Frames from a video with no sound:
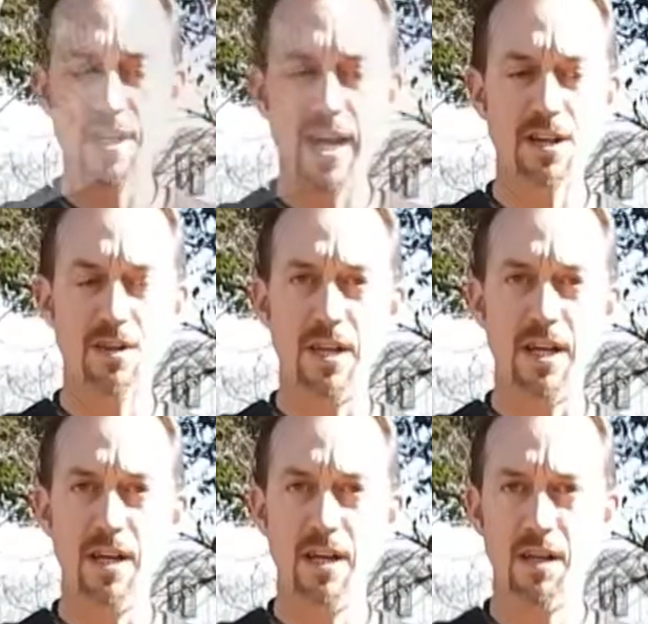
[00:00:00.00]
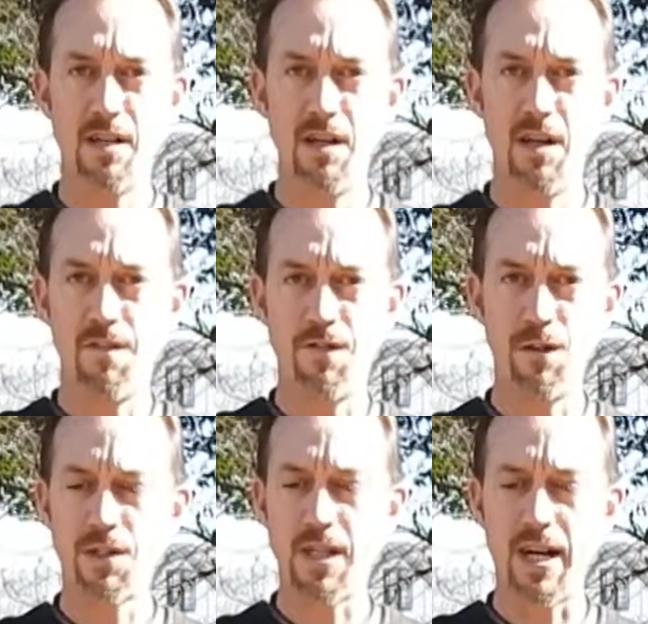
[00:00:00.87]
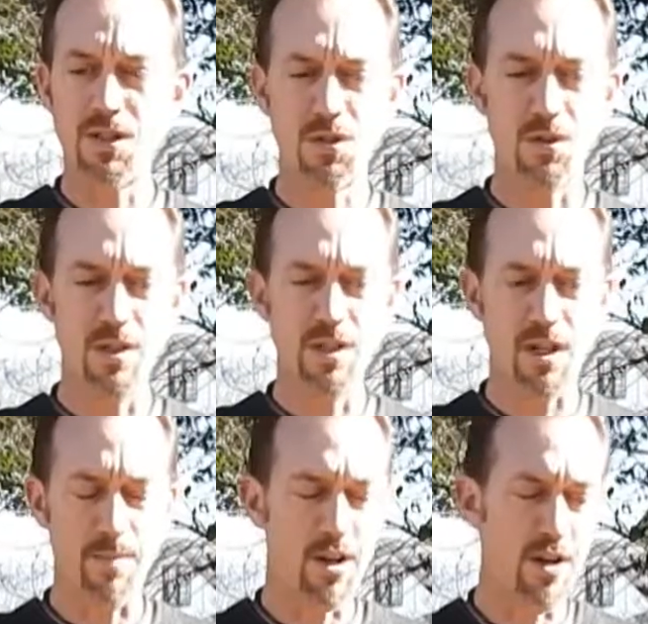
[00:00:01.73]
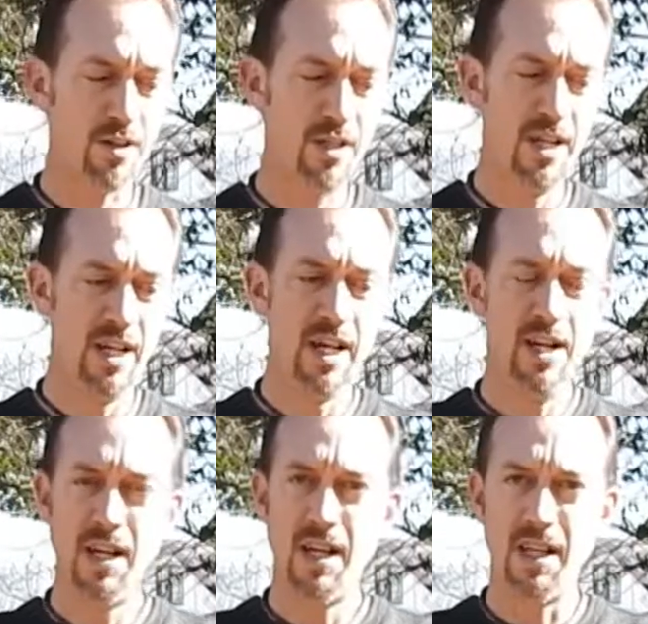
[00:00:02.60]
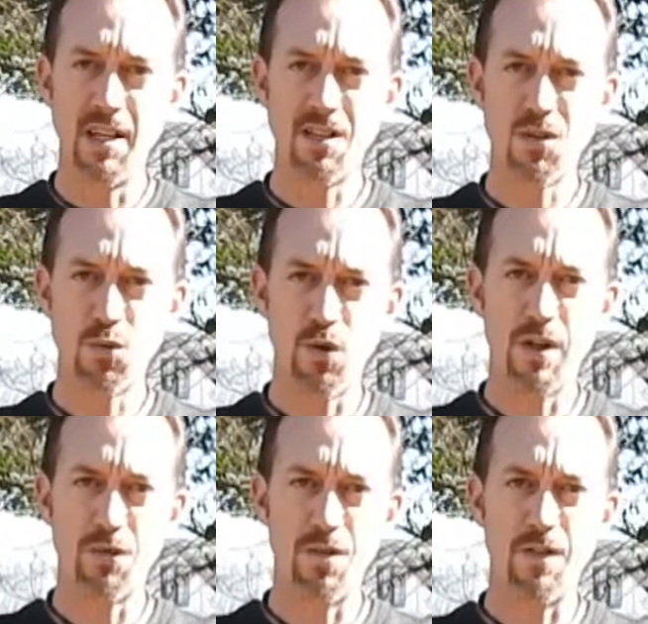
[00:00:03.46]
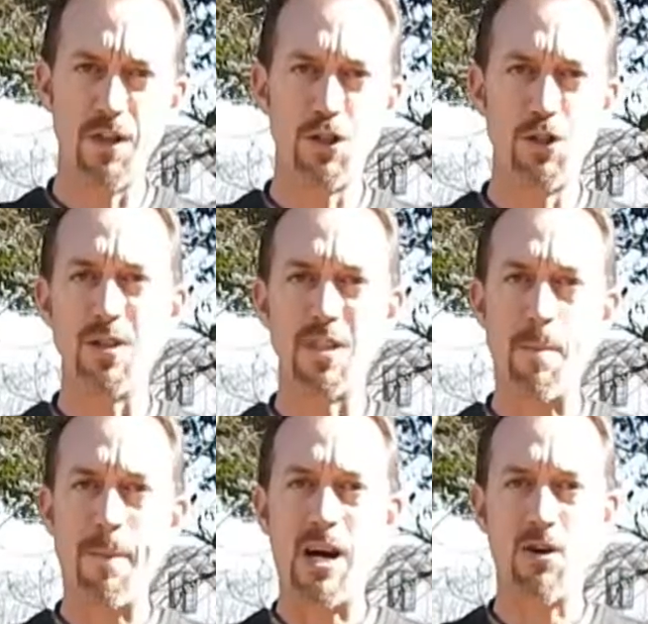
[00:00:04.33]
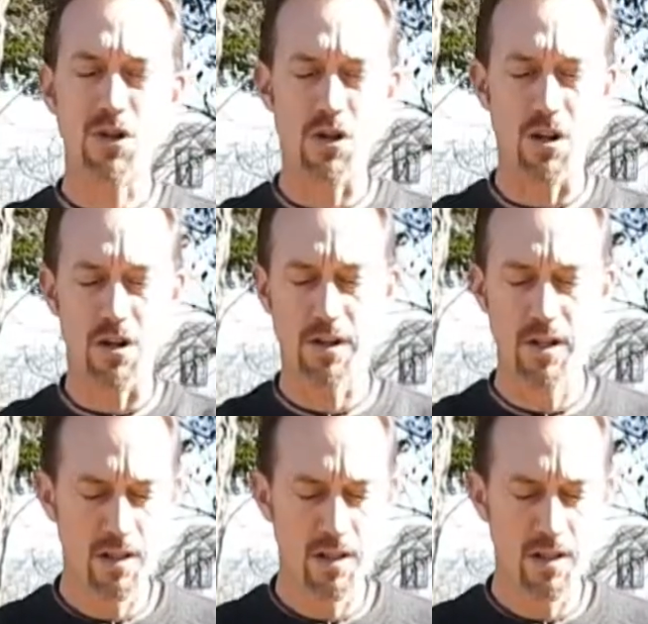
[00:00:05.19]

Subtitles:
actually a full-size throwing tomahawk, and this is what is referred to as a mouse hawk.